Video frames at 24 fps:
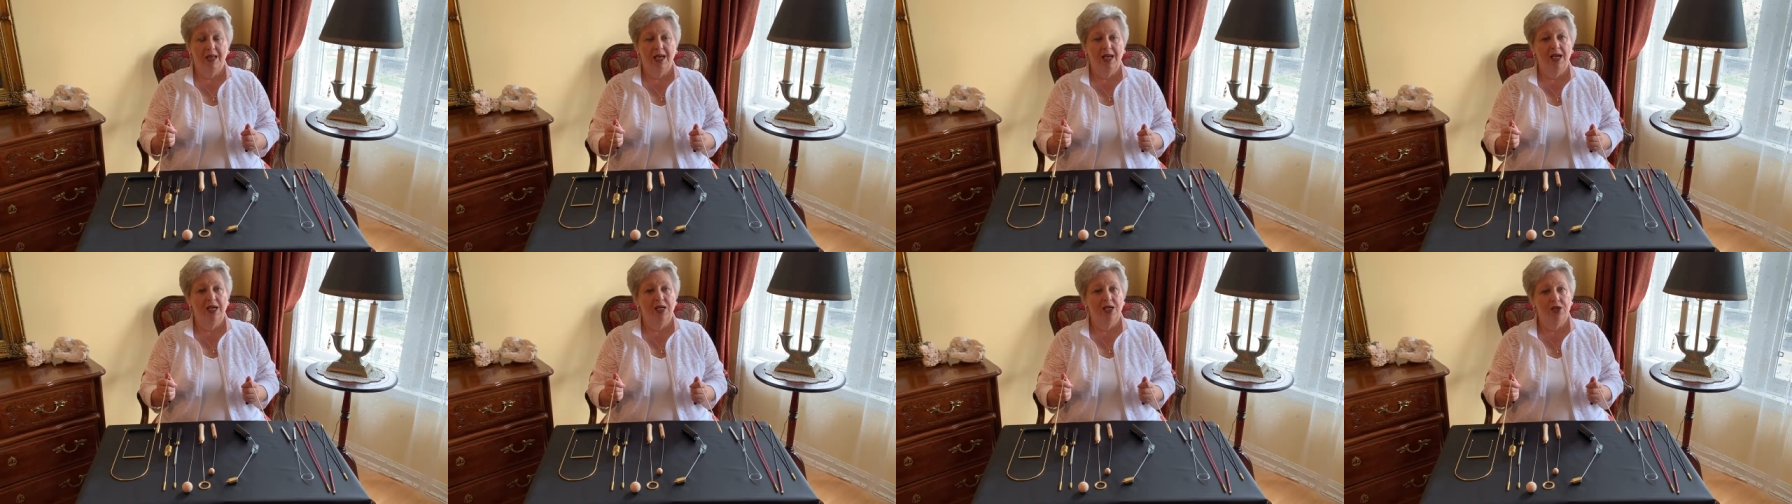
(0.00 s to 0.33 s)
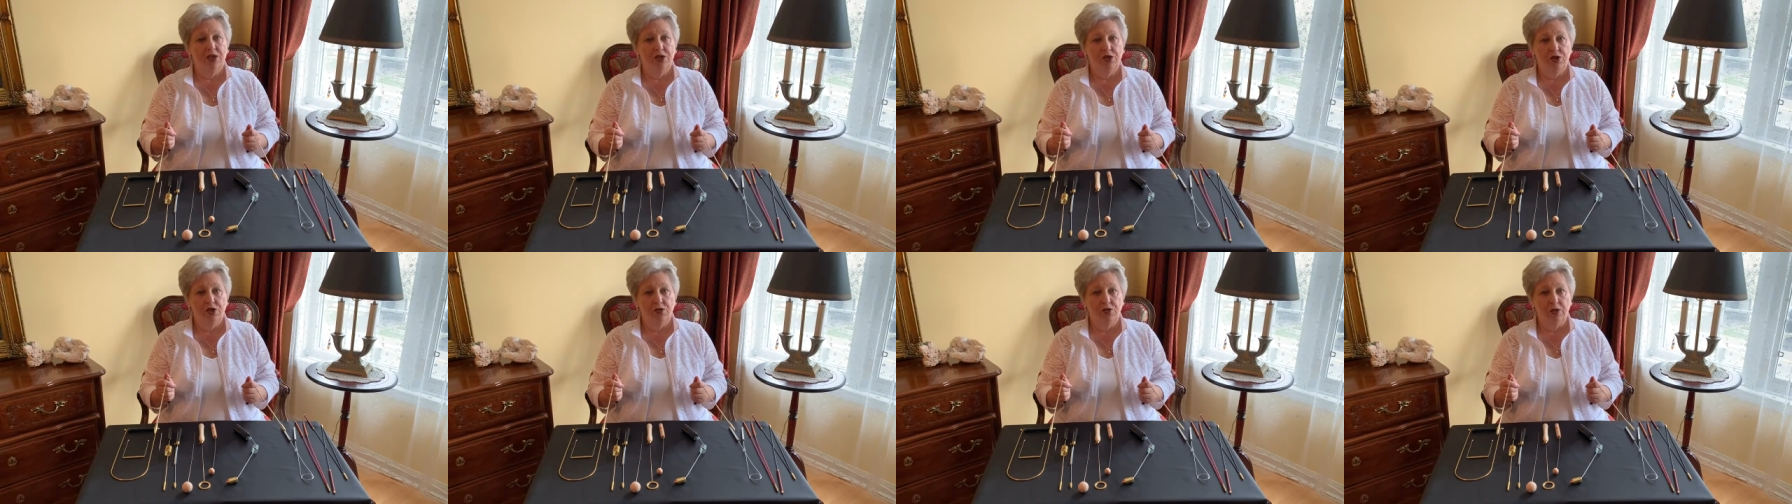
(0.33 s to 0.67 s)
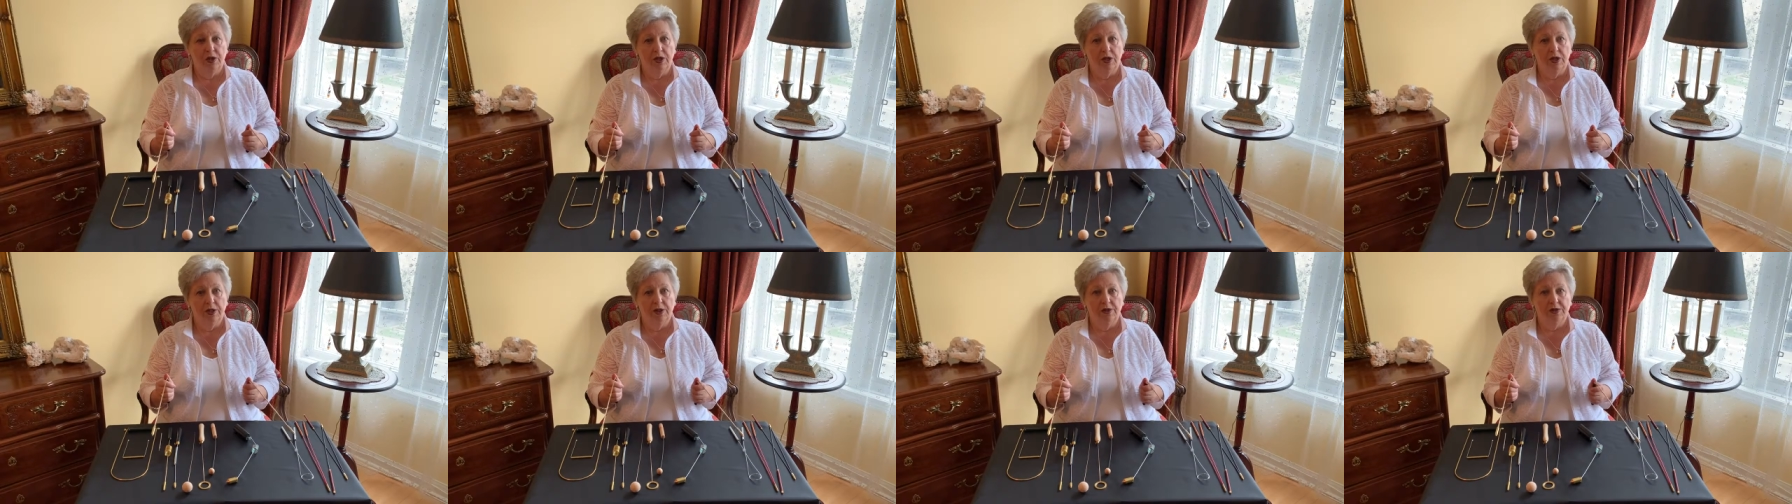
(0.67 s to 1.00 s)
energy
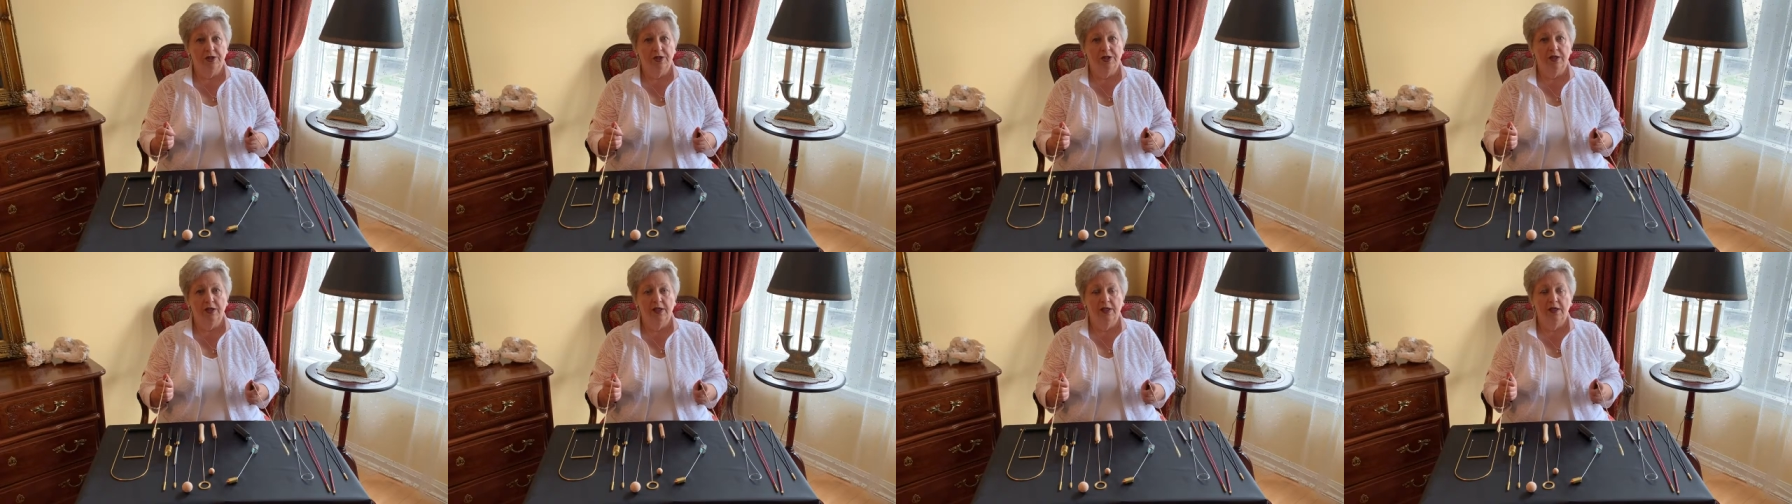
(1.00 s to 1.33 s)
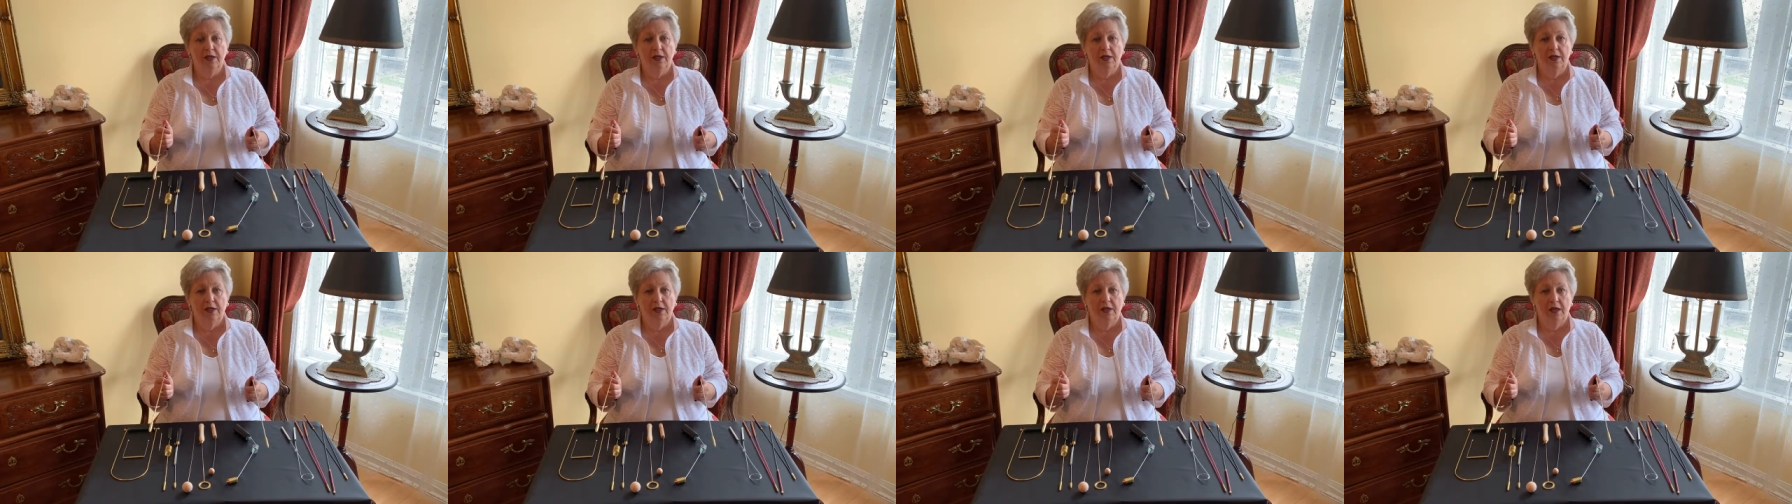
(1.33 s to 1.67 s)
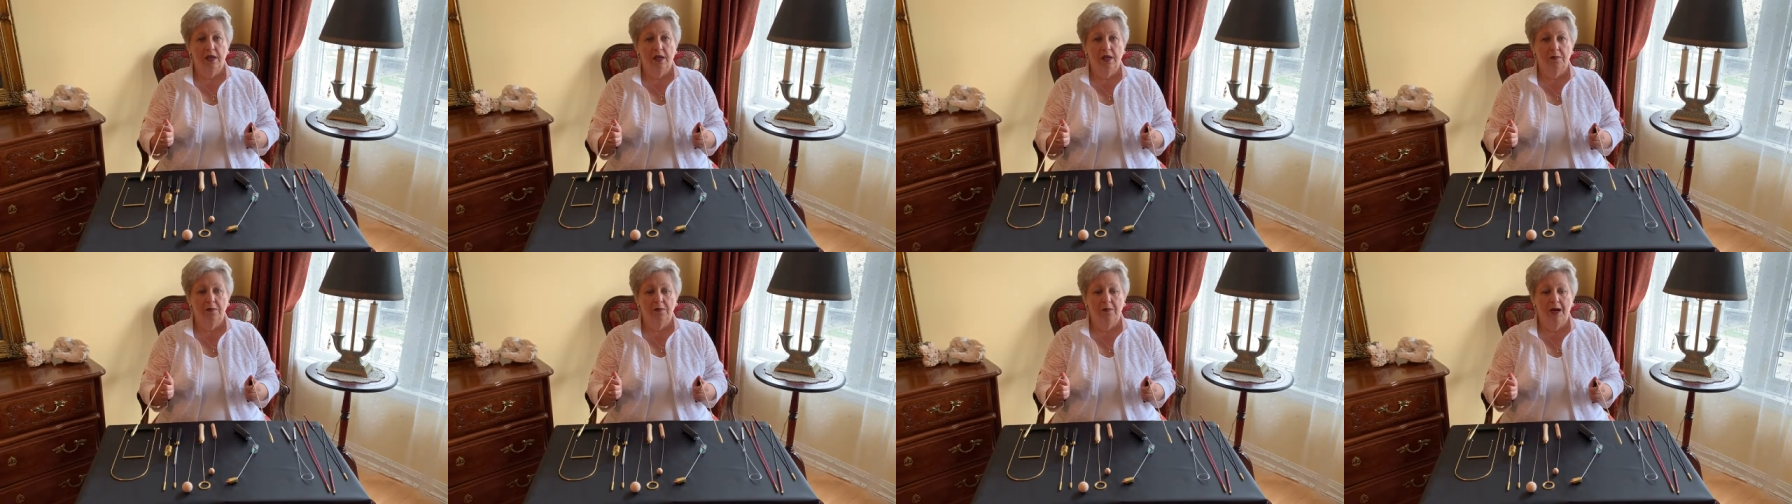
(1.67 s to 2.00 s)
world,
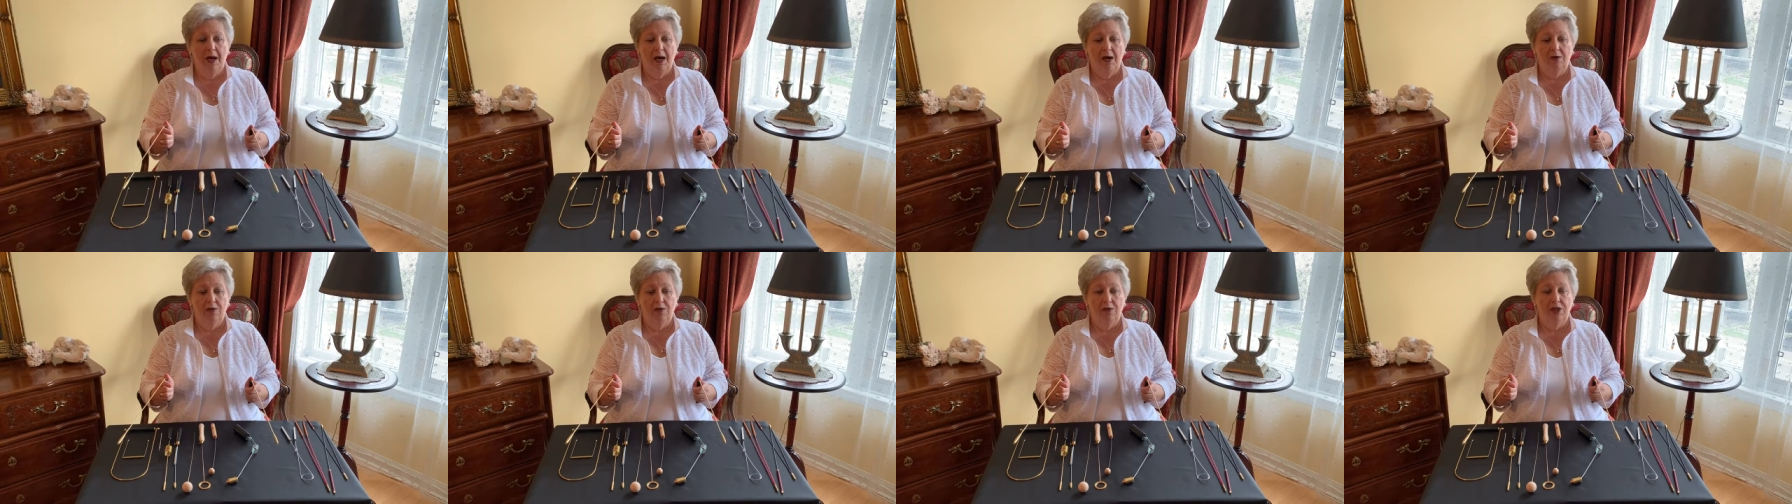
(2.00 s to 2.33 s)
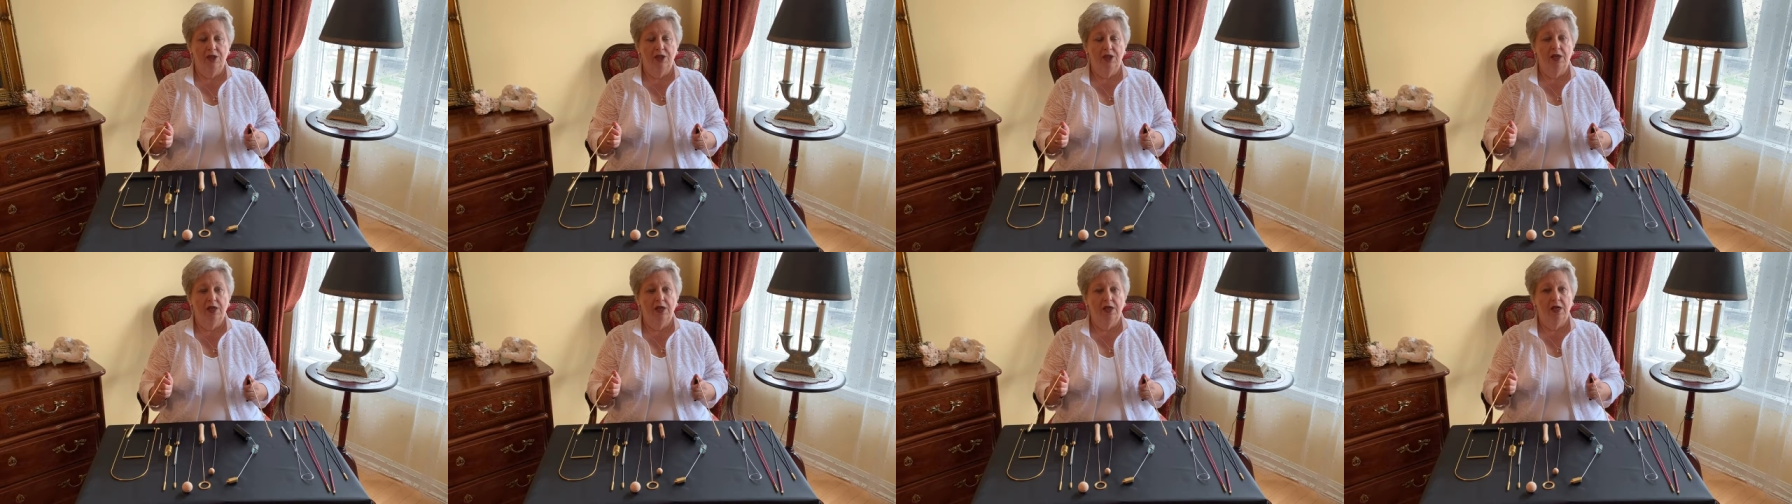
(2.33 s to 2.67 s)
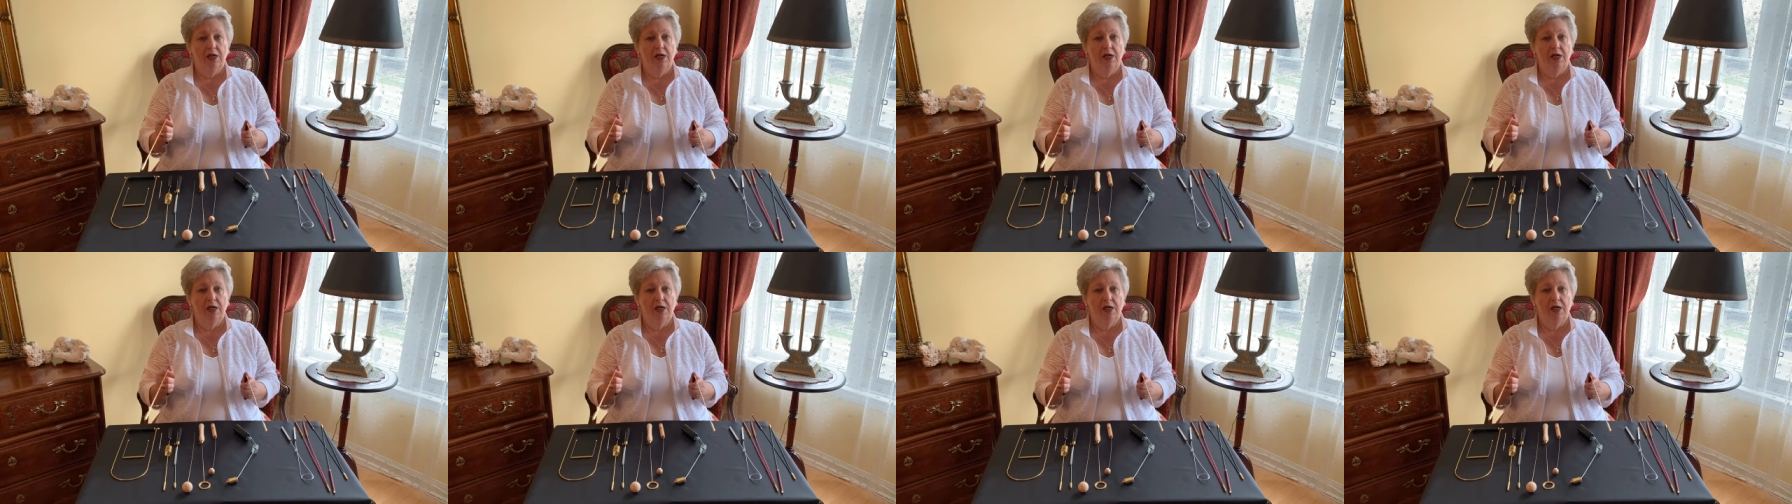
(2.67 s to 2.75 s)
about